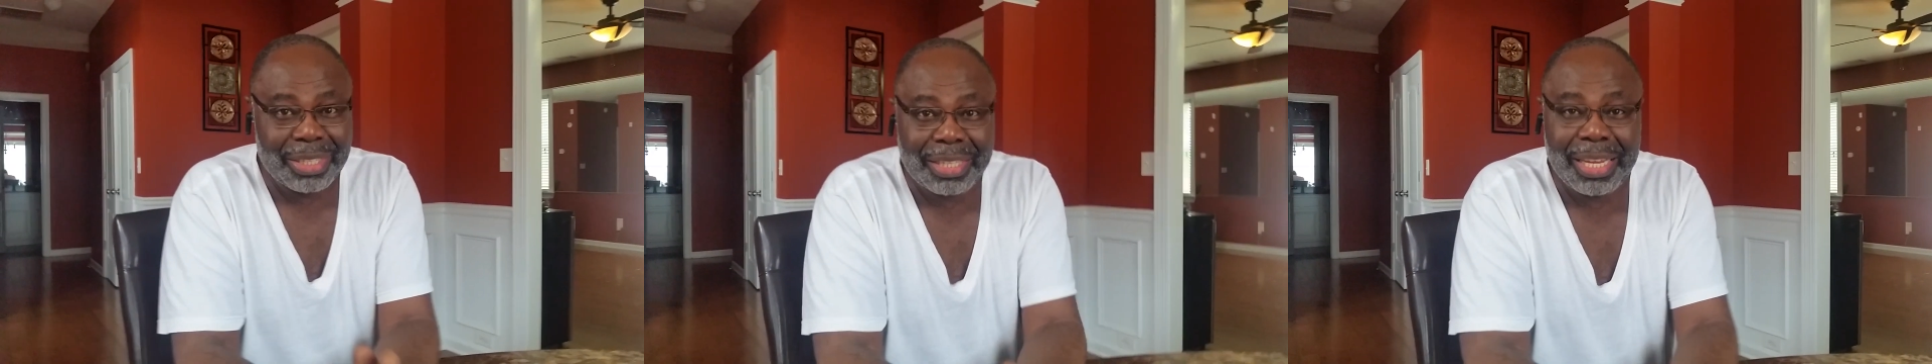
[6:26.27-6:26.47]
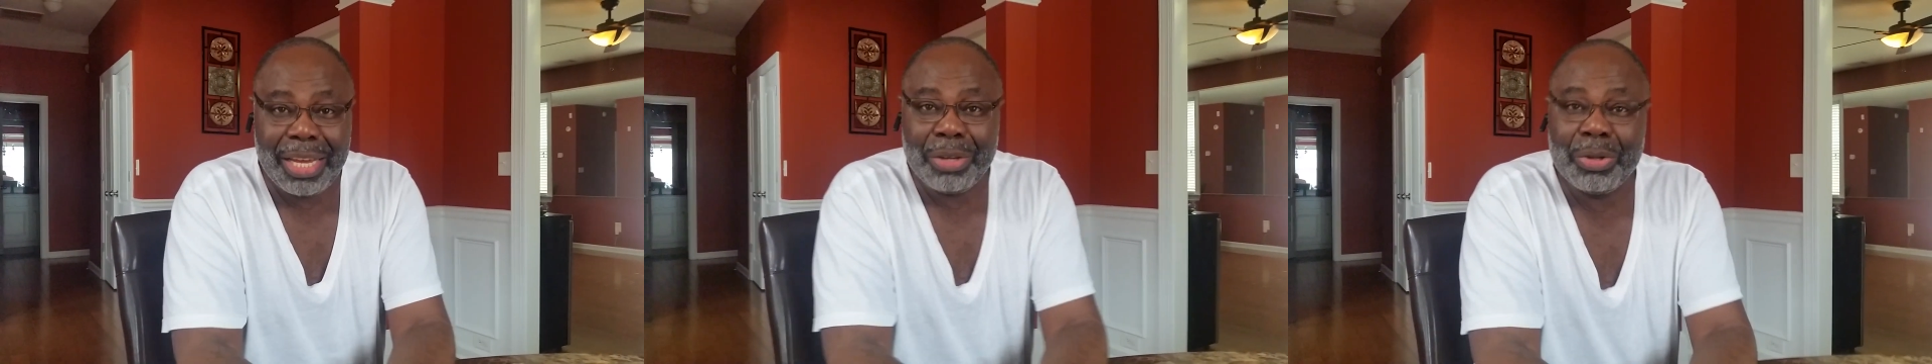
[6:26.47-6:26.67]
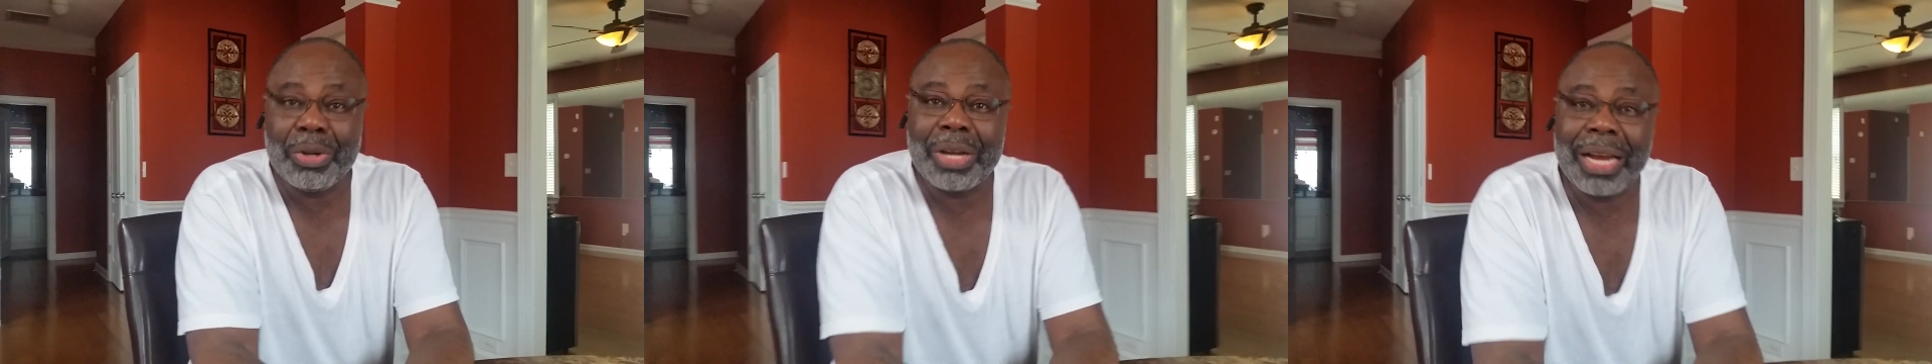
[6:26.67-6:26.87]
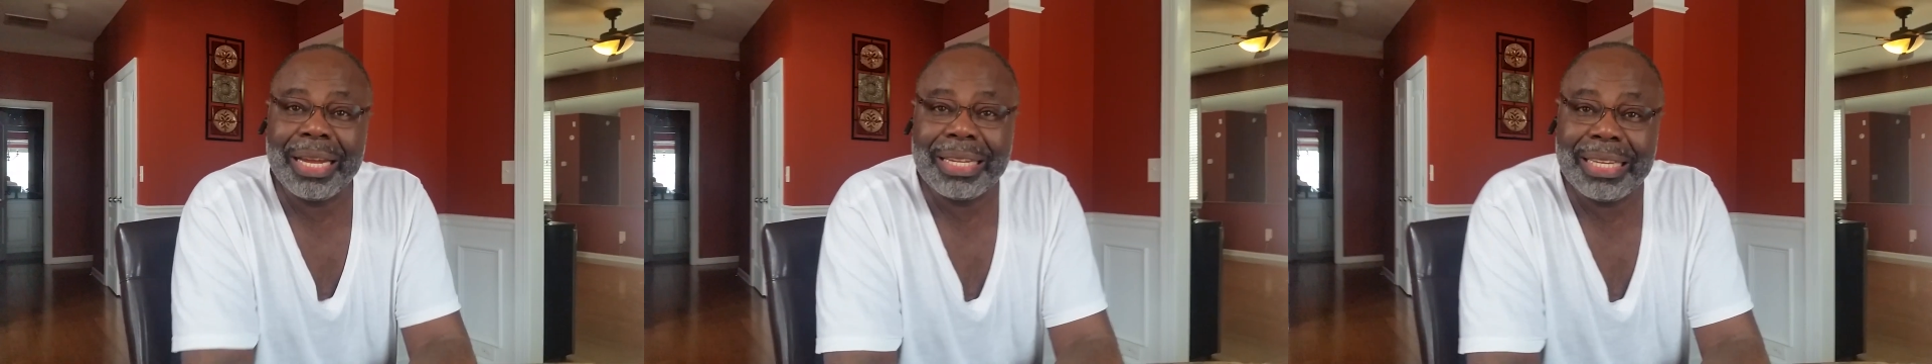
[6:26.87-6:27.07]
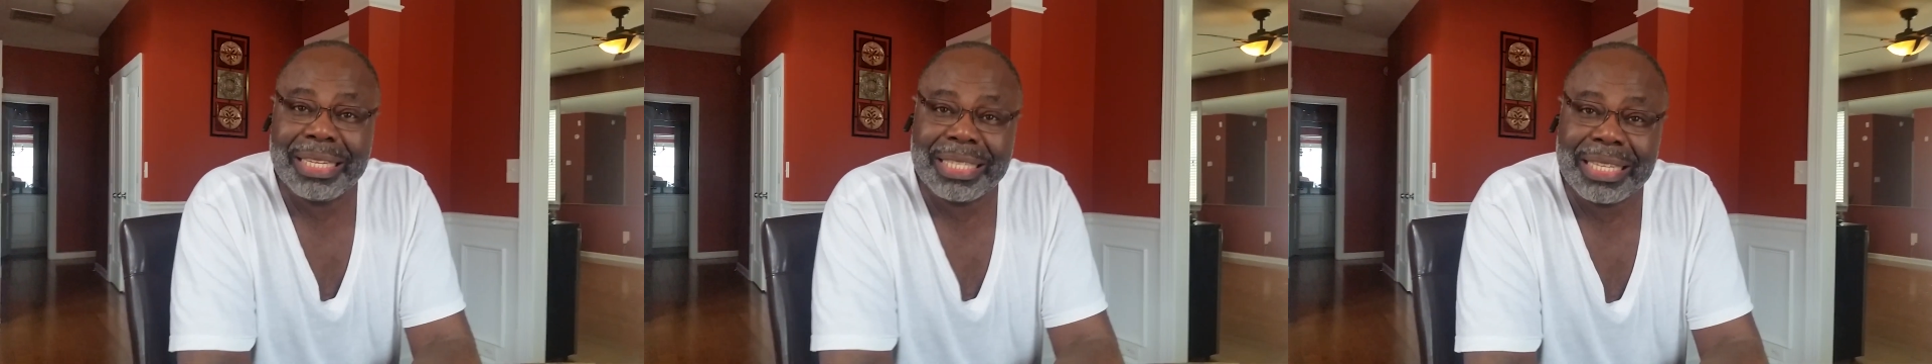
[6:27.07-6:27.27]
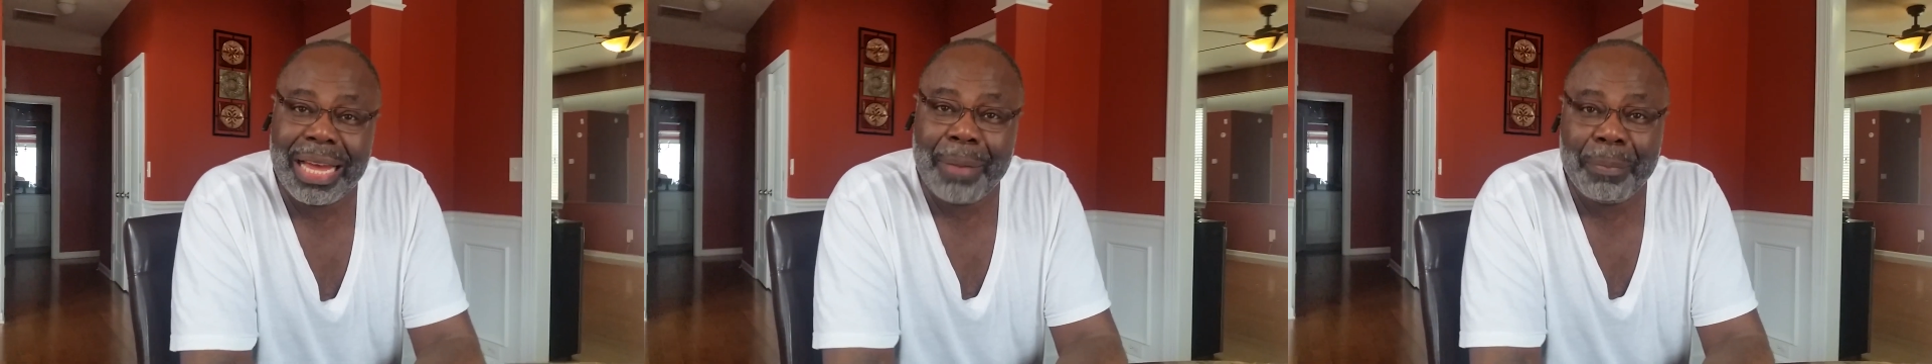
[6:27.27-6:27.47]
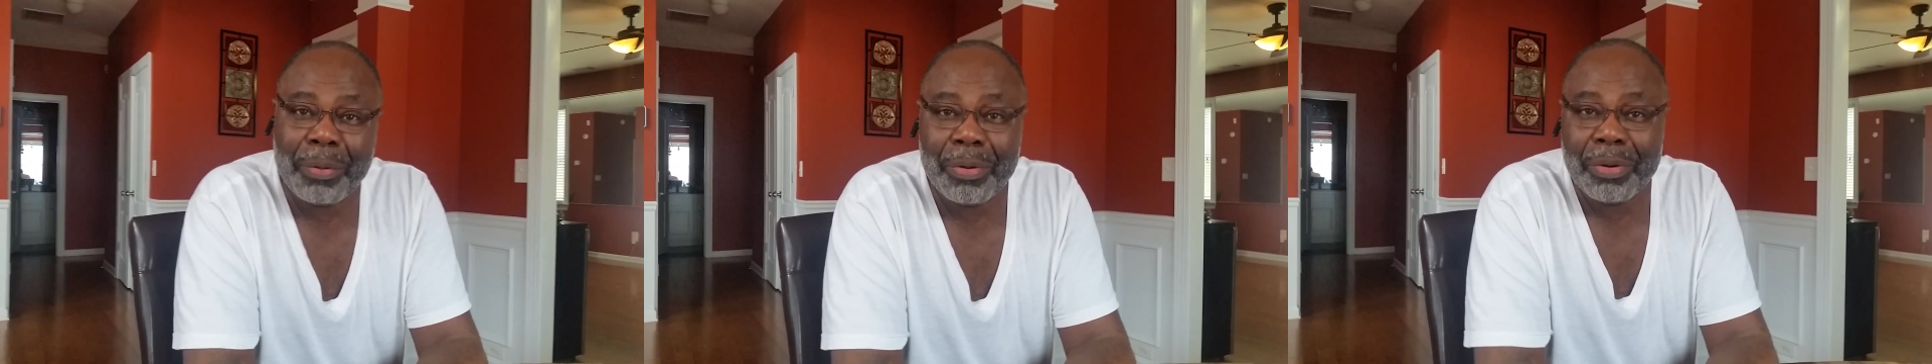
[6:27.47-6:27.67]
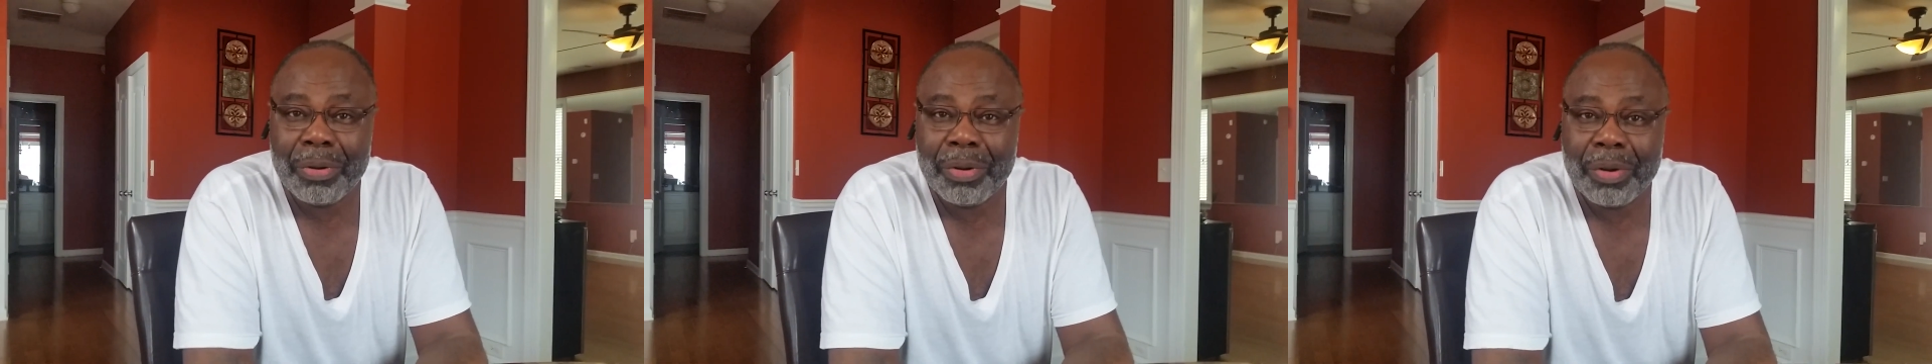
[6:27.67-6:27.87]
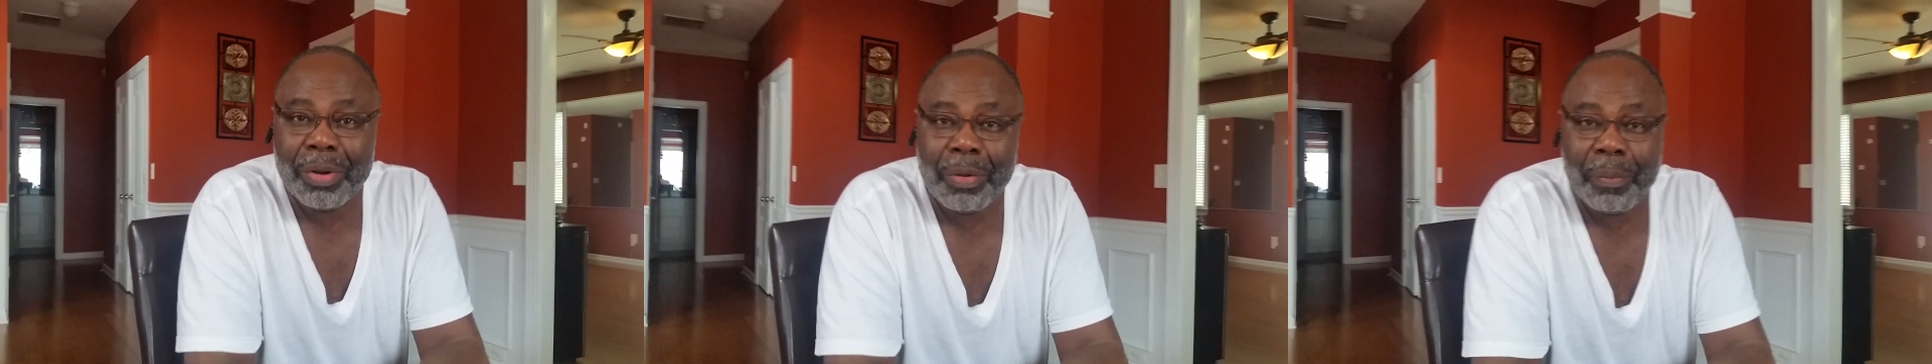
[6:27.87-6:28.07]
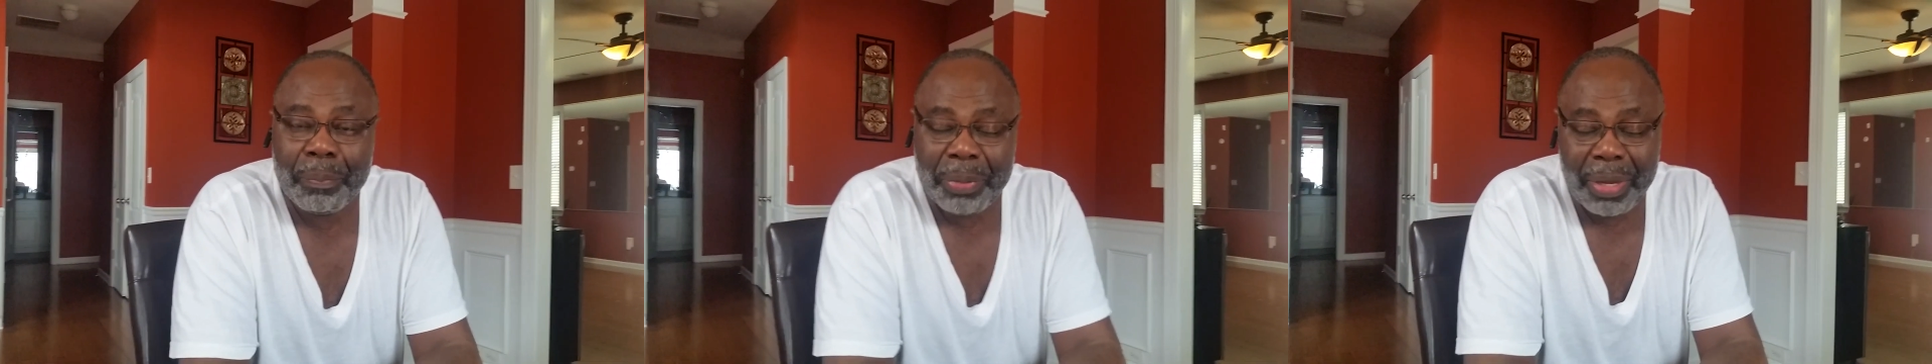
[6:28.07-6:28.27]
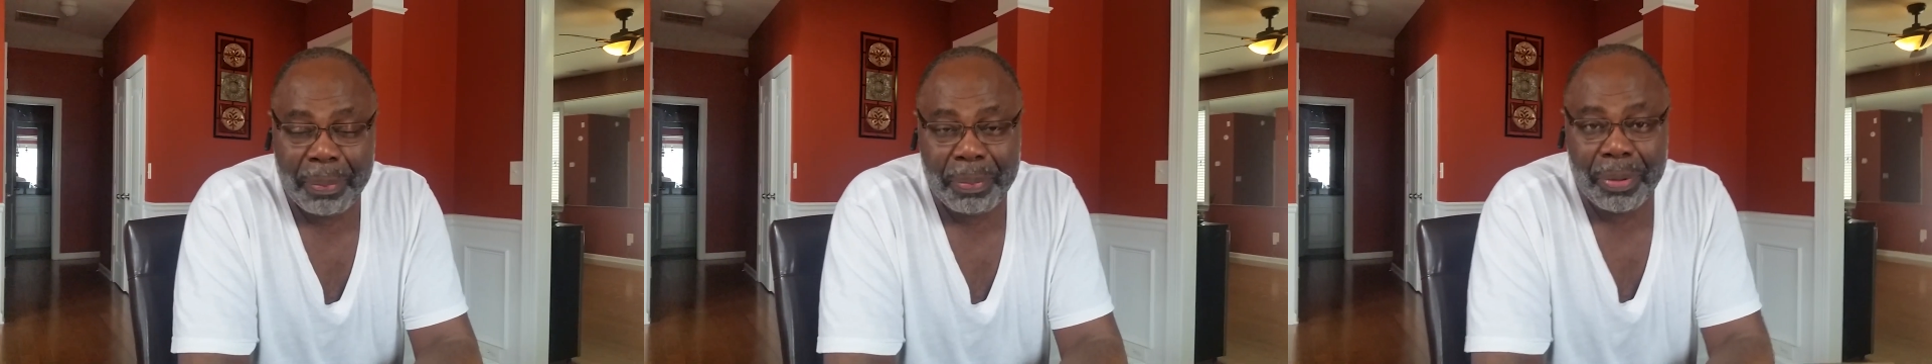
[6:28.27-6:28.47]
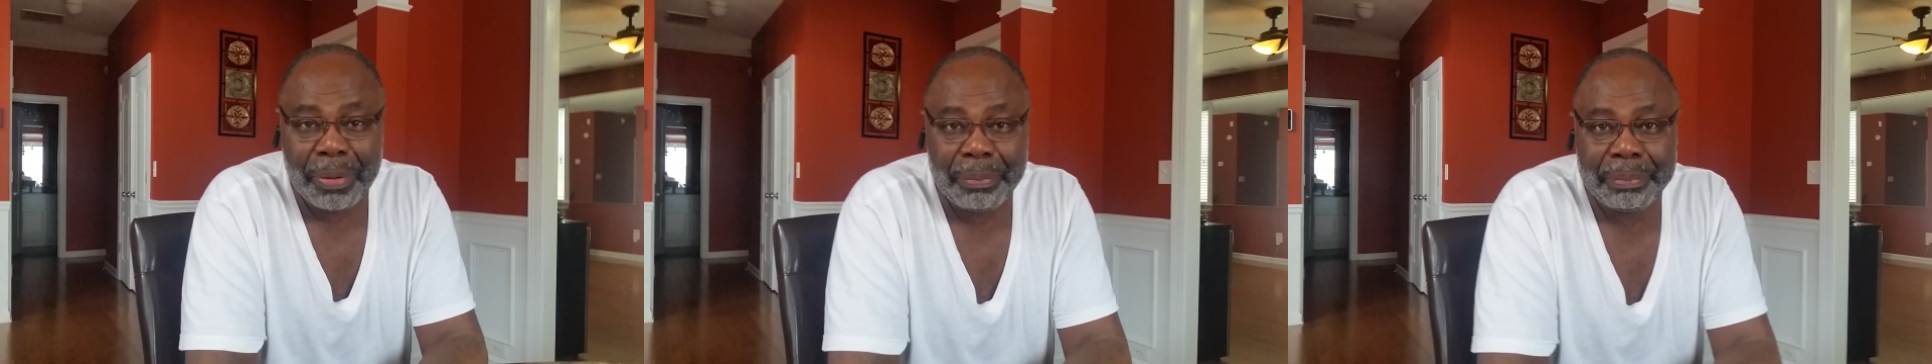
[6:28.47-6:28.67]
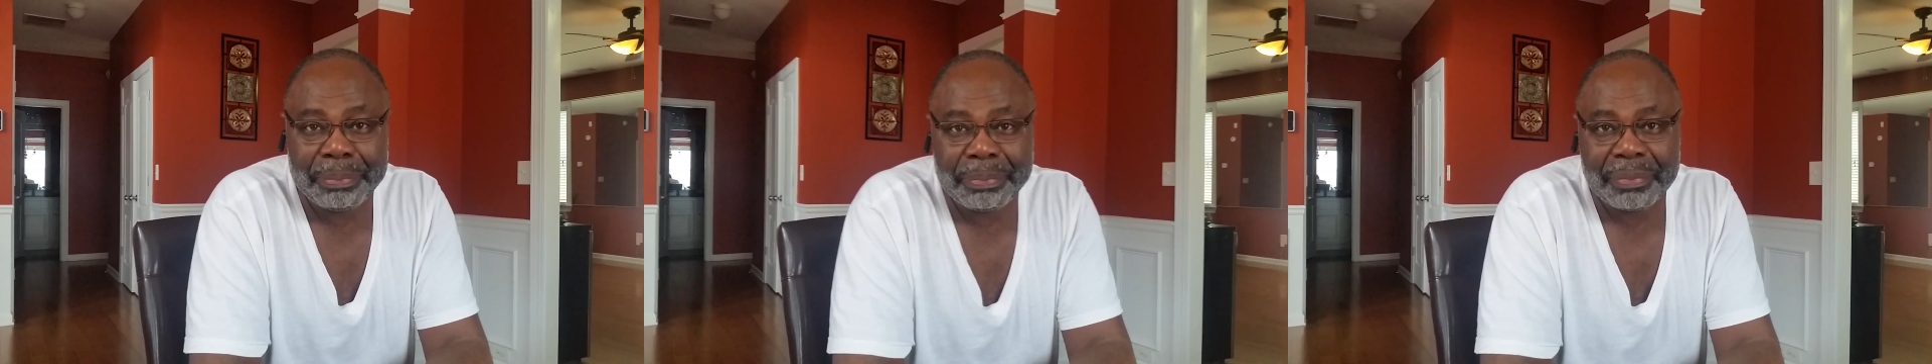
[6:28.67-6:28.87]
there you can disciple people.